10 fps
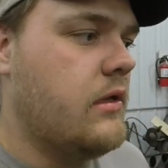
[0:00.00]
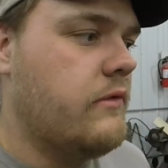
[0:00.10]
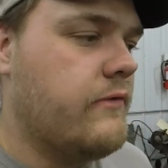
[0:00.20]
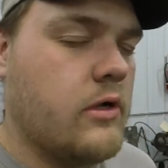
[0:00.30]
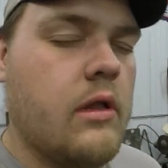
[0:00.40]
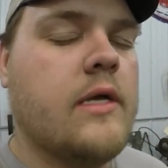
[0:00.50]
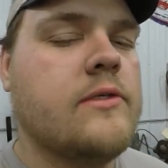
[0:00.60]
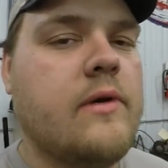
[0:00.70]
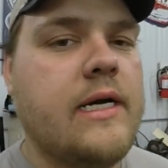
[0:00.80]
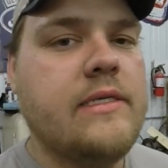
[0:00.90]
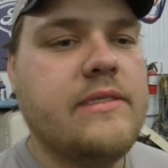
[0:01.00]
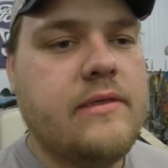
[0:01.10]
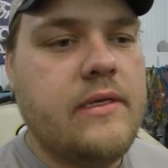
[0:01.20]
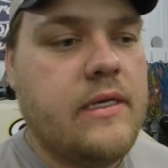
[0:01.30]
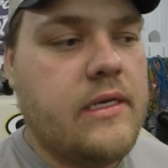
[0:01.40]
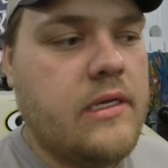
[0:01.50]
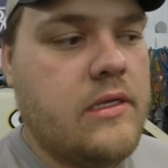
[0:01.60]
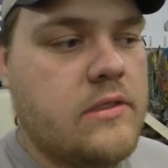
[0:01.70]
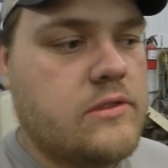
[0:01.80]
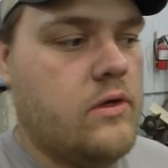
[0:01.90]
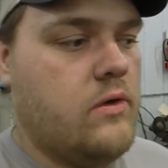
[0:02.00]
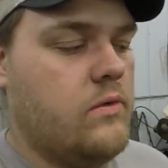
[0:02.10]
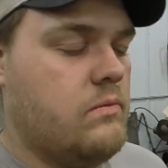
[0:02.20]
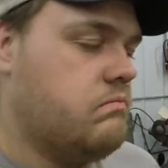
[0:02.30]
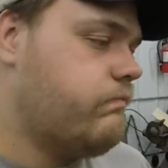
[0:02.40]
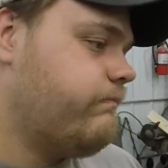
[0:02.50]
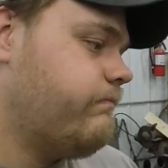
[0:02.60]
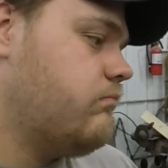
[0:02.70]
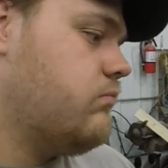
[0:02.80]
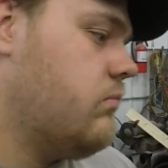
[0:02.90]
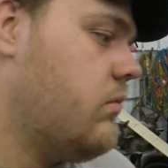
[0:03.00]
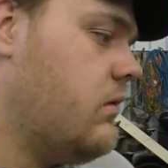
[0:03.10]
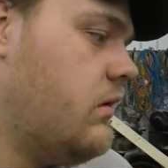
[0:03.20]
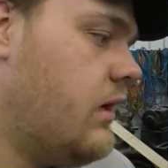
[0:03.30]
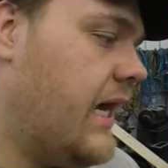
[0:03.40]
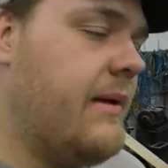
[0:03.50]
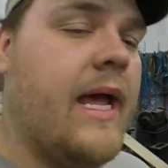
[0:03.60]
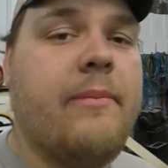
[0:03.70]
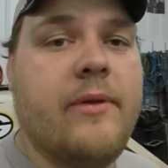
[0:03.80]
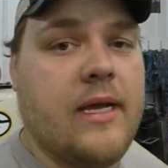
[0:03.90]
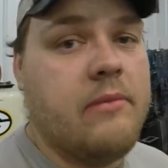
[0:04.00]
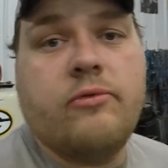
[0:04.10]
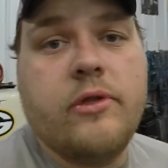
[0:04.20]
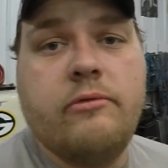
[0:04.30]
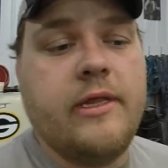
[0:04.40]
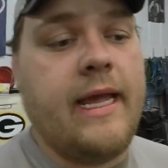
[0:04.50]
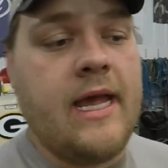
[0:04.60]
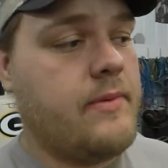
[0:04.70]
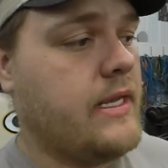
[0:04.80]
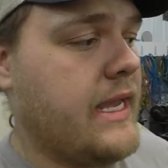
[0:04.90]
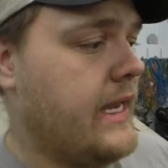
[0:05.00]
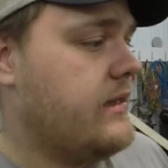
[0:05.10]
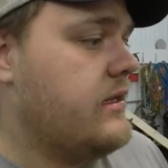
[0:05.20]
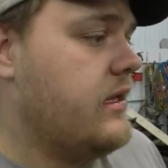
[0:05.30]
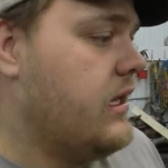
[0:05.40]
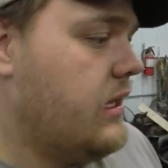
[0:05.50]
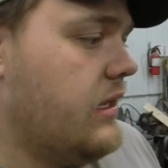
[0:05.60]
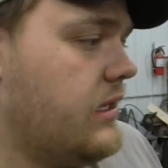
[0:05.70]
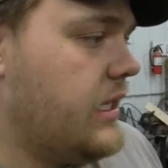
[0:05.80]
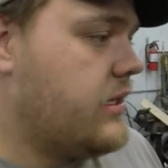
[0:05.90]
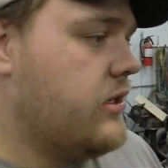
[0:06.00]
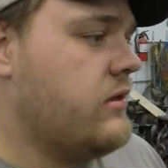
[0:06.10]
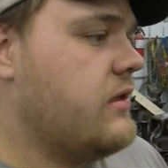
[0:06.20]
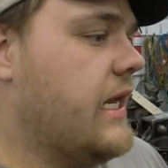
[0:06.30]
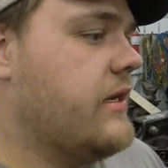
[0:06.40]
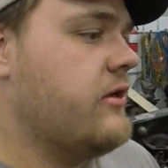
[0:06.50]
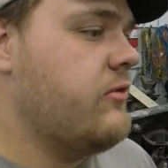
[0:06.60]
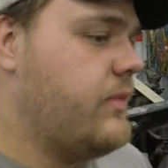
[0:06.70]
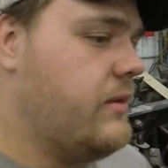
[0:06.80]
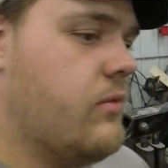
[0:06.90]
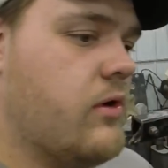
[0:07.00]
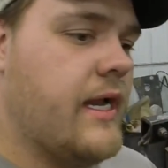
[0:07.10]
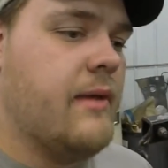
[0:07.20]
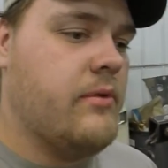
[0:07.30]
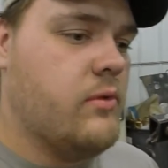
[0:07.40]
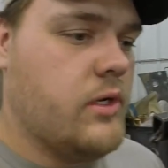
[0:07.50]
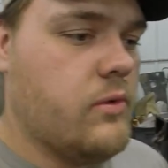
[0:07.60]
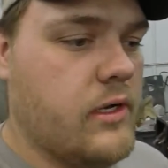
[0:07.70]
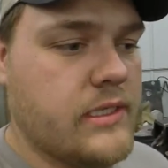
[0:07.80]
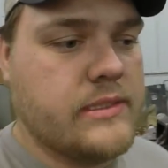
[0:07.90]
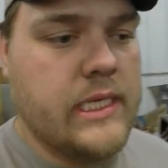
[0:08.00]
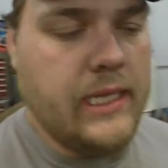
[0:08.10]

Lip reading: for gloss wise. So I'm happy. I'm really, really happy. I couldn't be more happy than what it was.